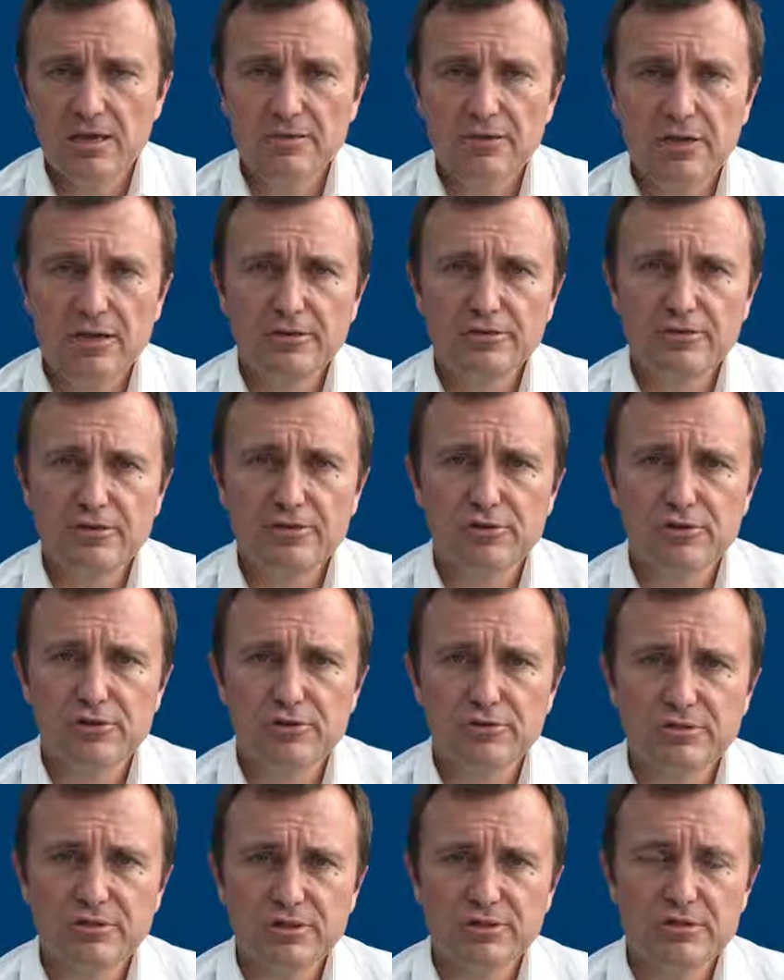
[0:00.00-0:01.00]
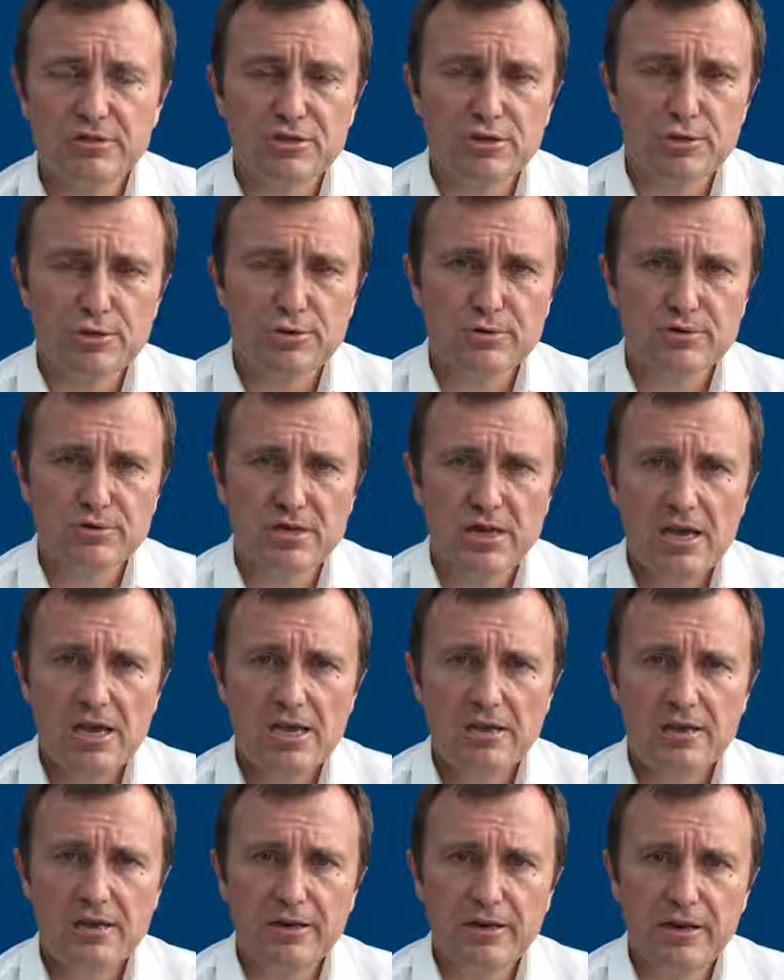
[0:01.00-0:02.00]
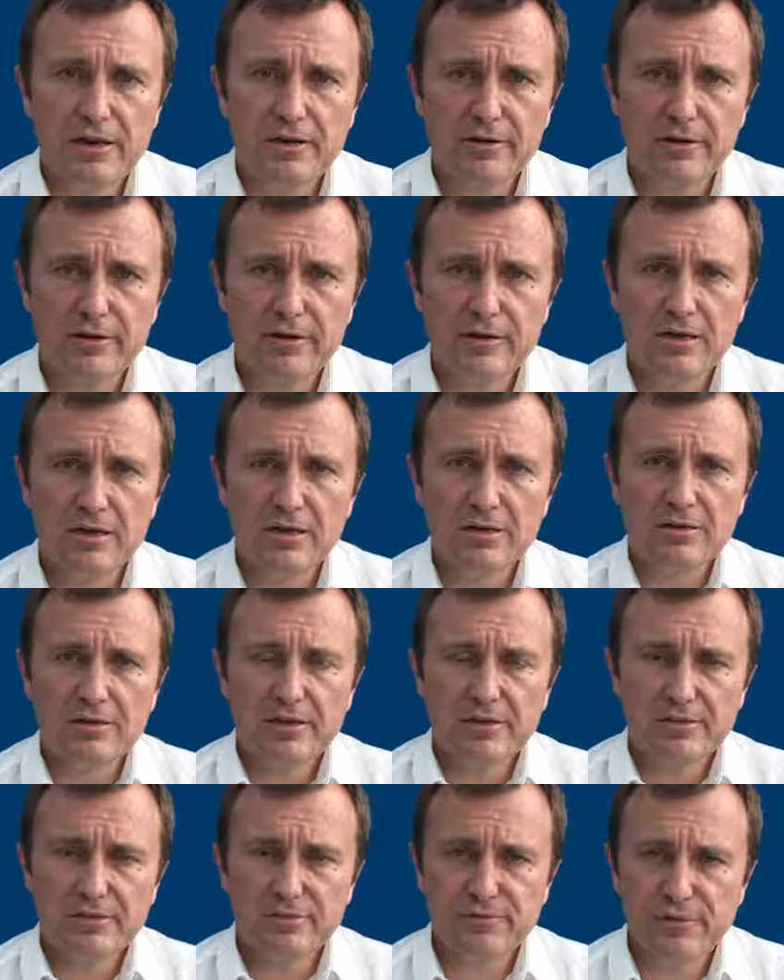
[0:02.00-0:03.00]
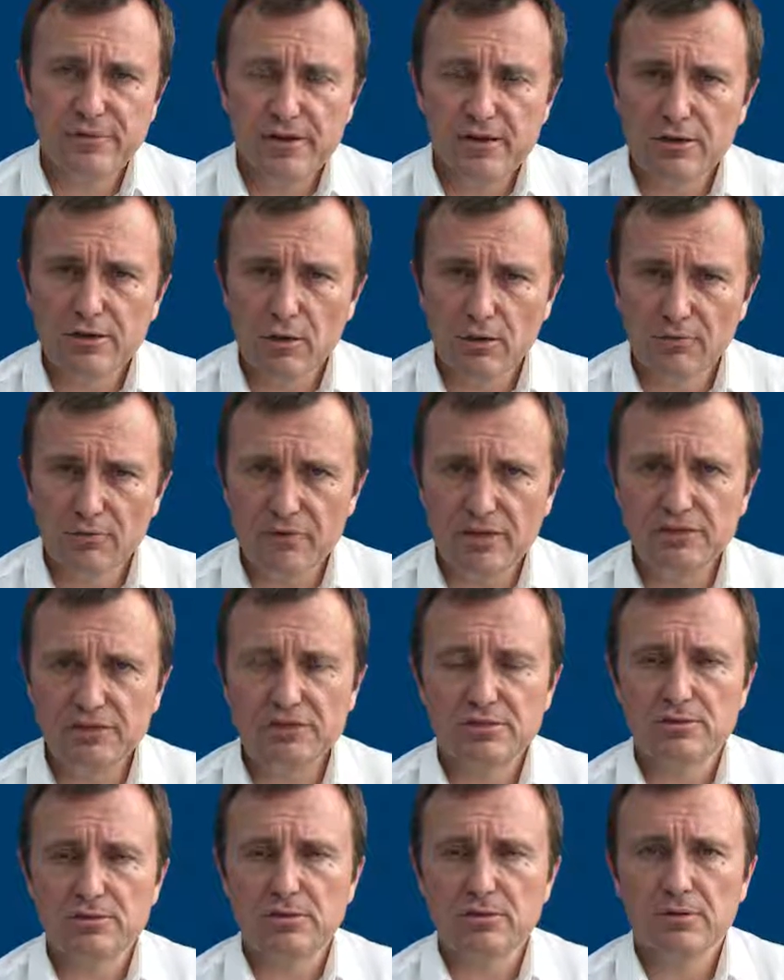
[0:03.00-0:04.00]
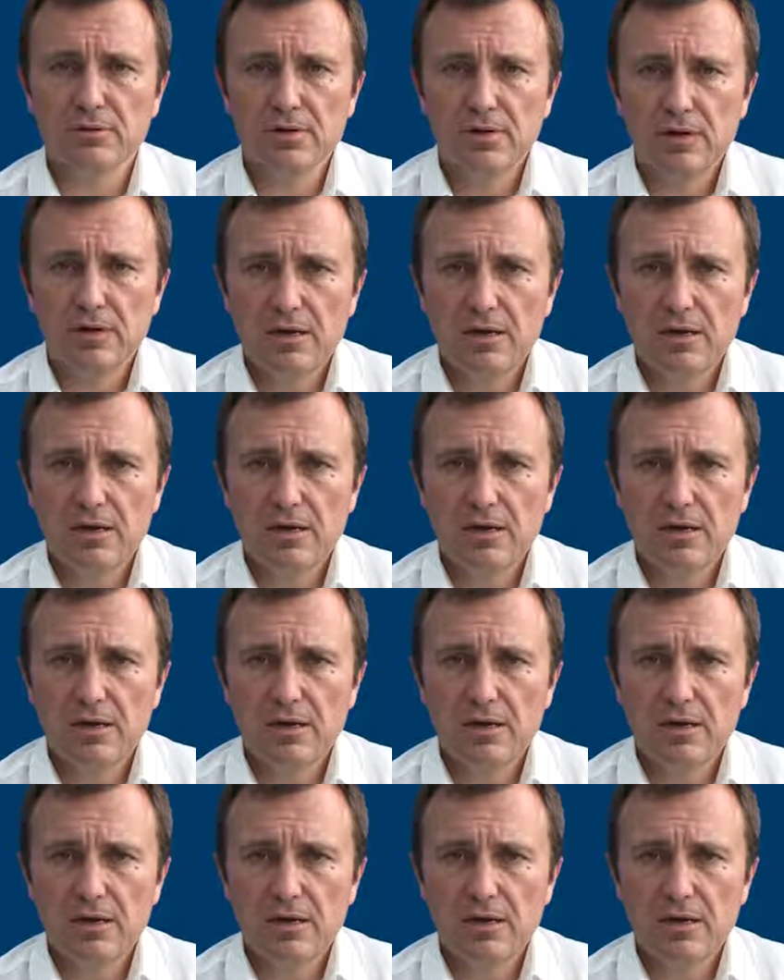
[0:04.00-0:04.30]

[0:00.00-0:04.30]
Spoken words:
they introduced its use in an area that is fairly conventional,